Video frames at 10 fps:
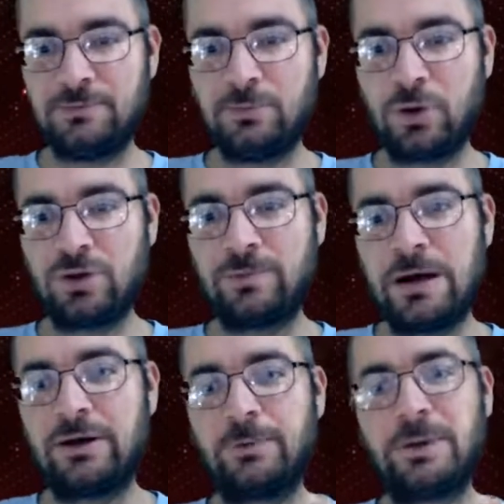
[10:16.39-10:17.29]
More the
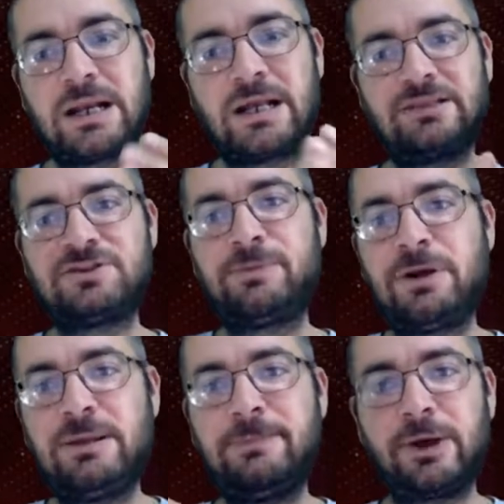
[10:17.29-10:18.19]
merrier. We got to get this
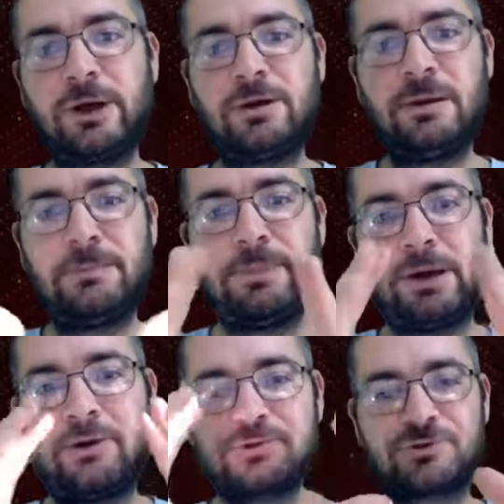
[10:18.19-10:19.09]
community bigger,
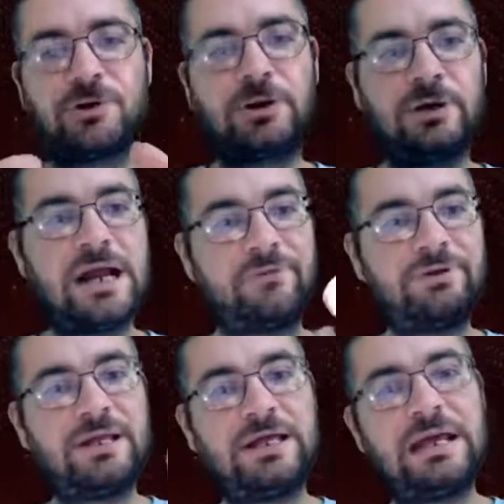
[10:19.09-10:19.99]
better, and stronger every
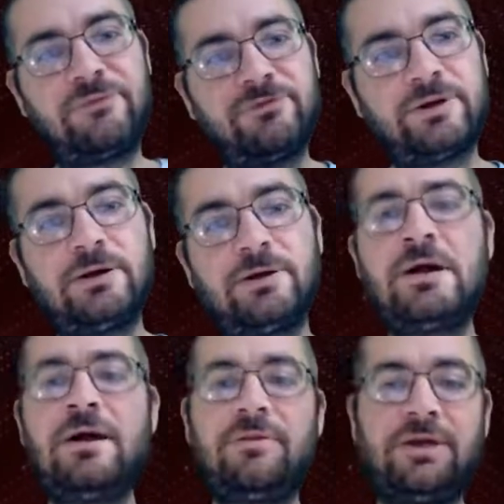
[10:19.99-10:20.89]
day, every video.
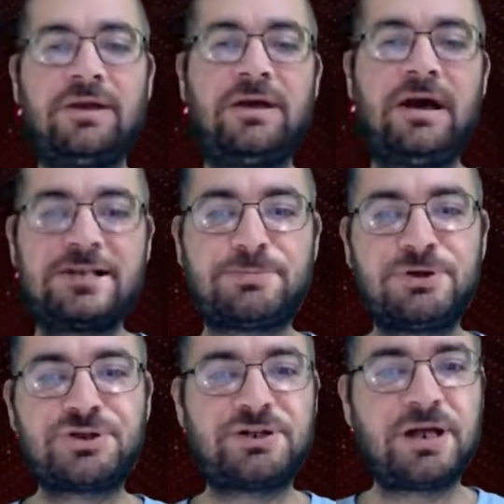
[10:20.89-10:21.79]
Thank you guys.
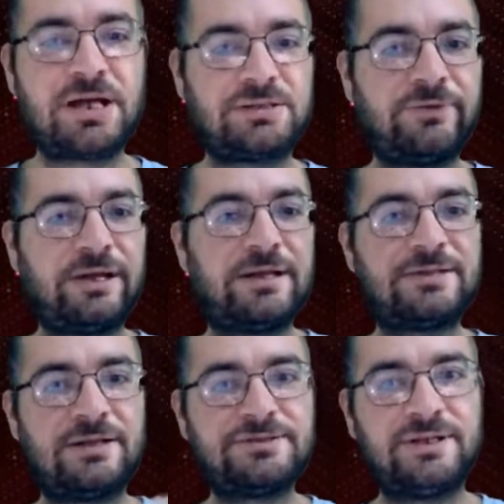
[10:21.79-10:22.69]
Appreciate you guys. Love you guys.
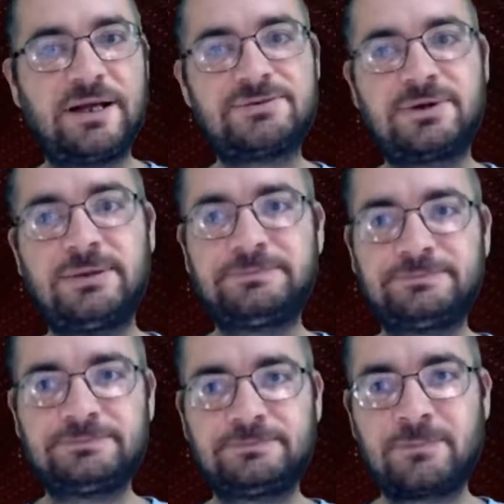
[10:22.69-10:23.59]
I'll see you guys around.
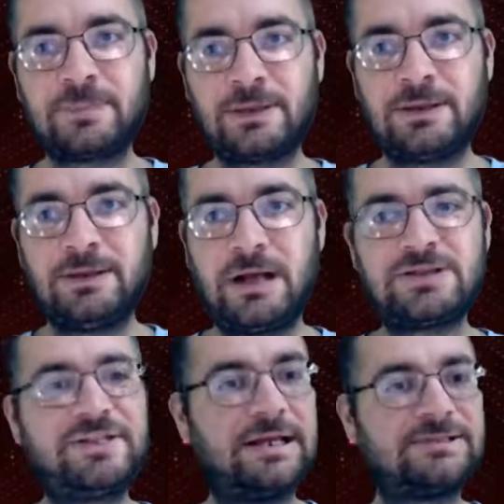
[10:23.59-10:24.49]
I'll
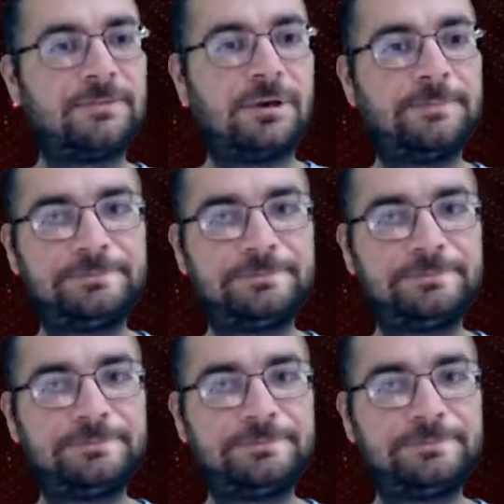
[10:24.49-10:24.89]
see you guys tomorrow.